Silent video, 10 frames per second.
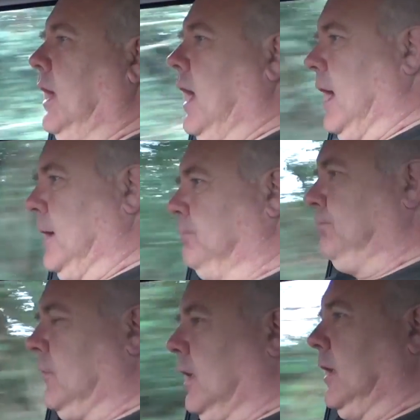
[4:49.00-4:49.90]

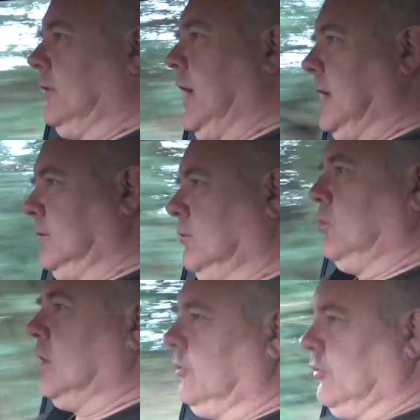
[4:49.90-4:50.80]
And then
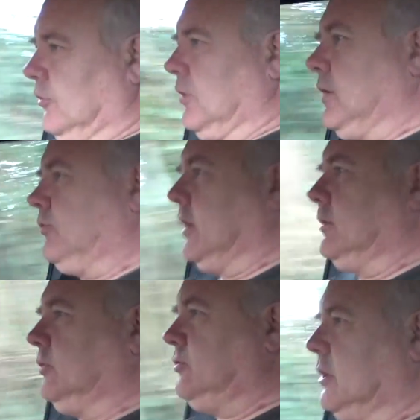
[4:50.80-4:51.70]
once that
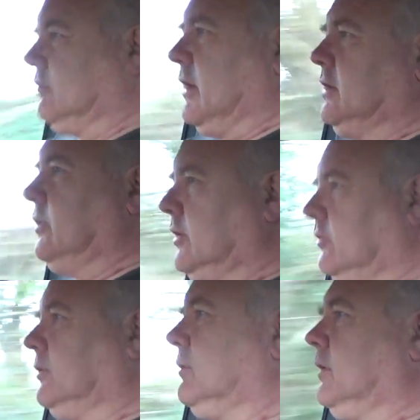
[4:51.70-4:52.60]
sound is generated,
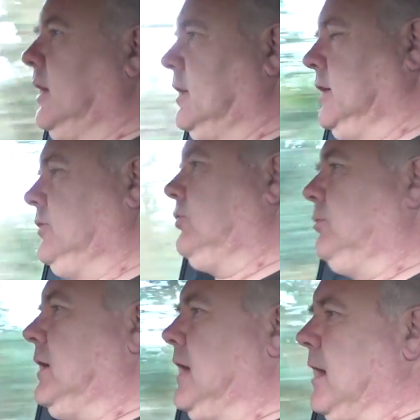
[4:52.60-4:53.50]
it needs to
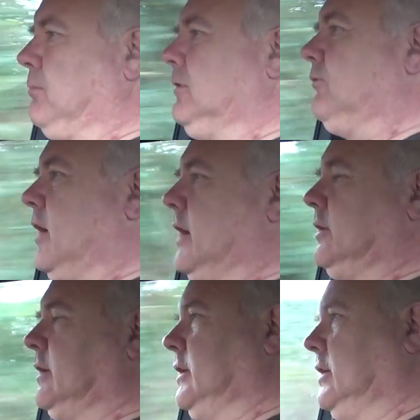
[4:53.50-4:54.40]
be amplified
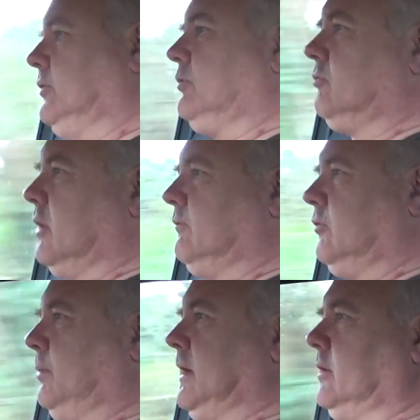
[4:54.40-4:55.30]
and it needs to drive the
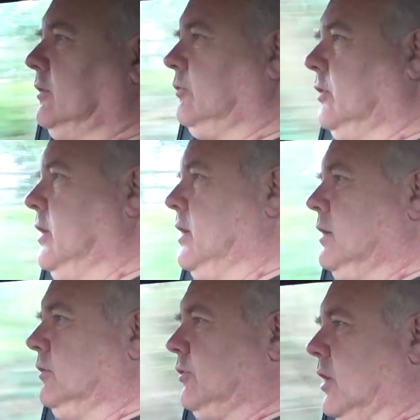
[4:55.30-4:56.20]
speakers.
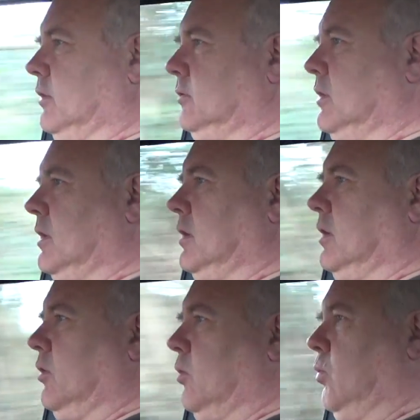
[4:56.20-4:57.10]
So
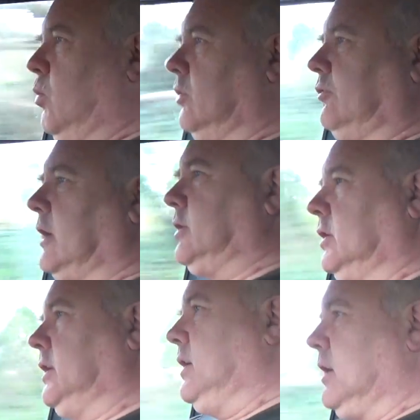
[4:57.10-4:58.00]
what's
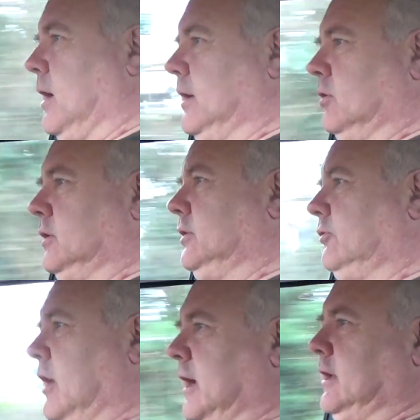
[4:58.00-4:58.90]
actually going on
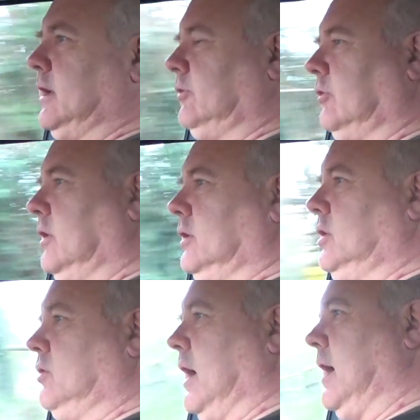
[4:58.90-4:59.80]
inside is
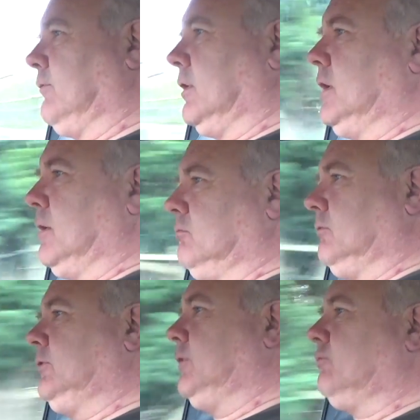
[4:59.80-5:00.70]
you have a number
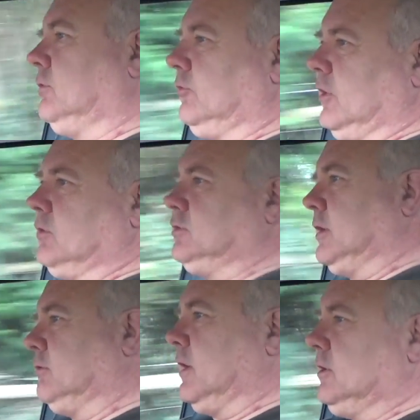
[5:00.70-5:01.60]
of different sound
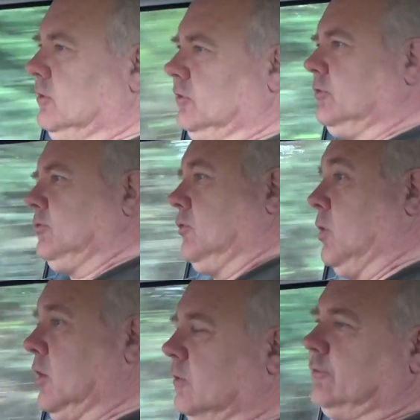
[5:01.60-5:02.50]
generators,
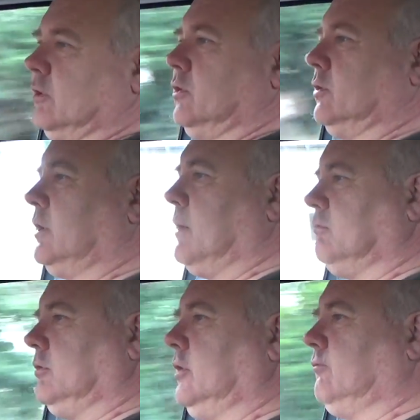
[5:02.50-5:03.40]
quite often on a
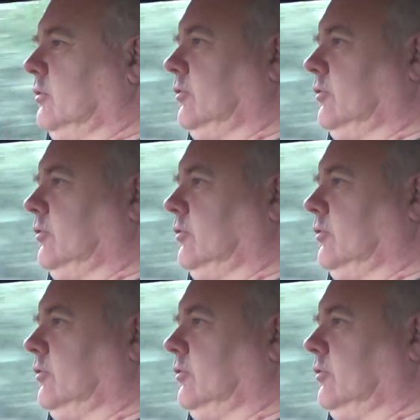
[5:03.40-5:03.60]
number of different